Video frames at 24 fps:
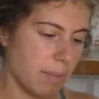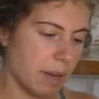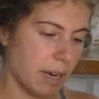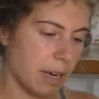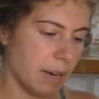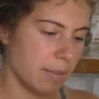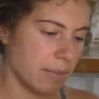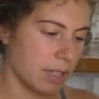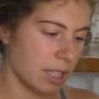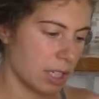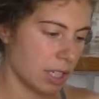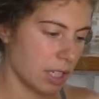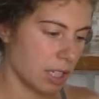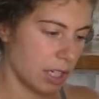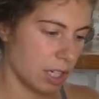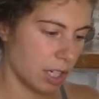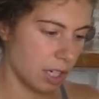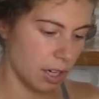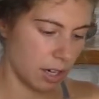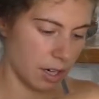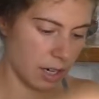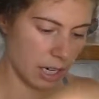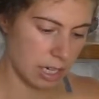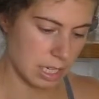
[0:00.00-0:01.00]
but I'm just
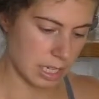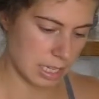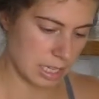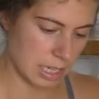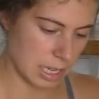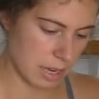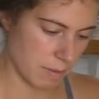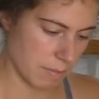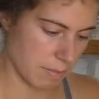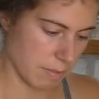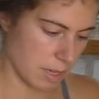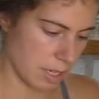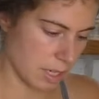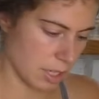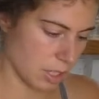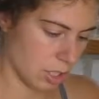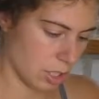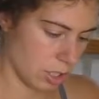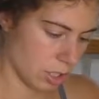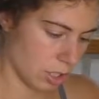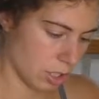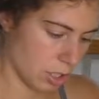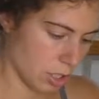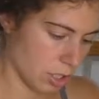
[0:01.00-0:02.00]
curious how
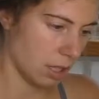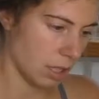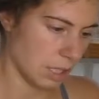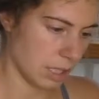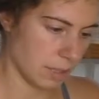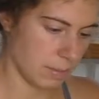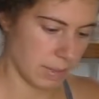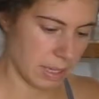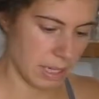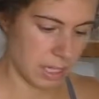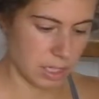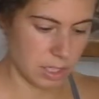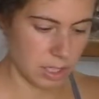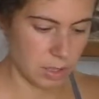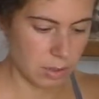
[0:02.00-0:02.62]
much this makes.